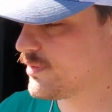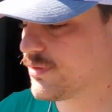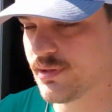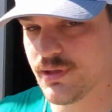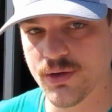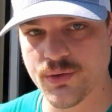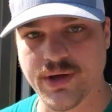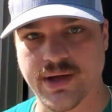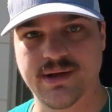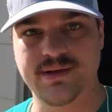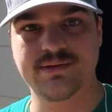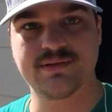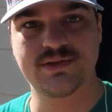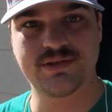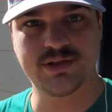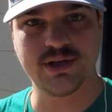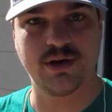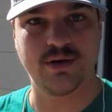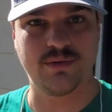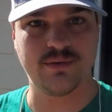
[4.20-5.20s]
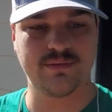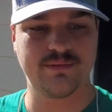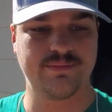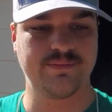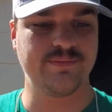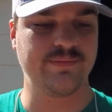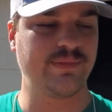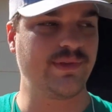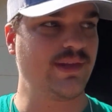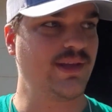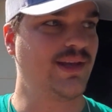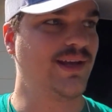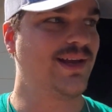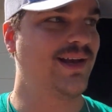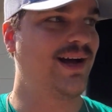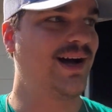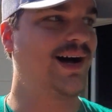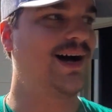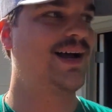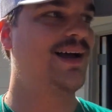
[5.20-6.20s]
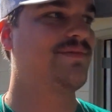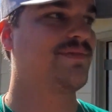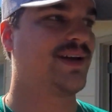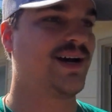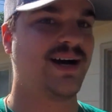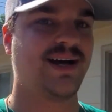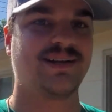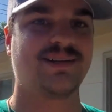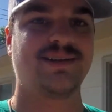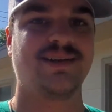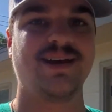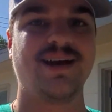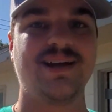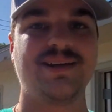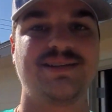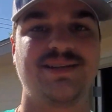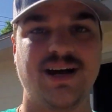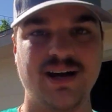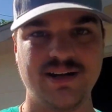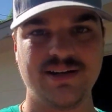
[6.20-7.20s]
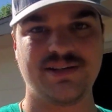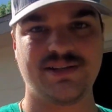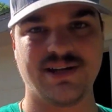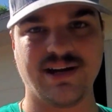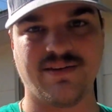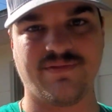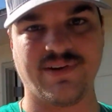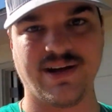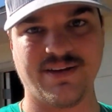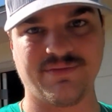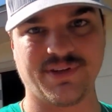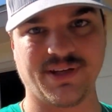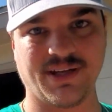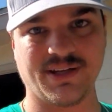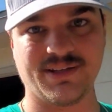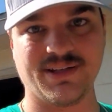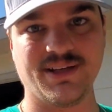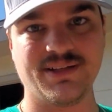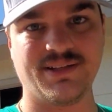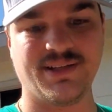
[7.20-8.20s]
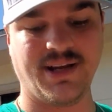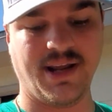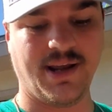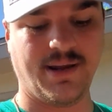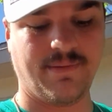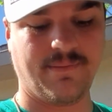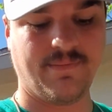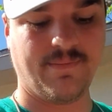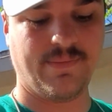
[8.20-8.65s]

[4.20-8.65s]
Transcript: Okay, so I have got a ton of stuff I have to get done today.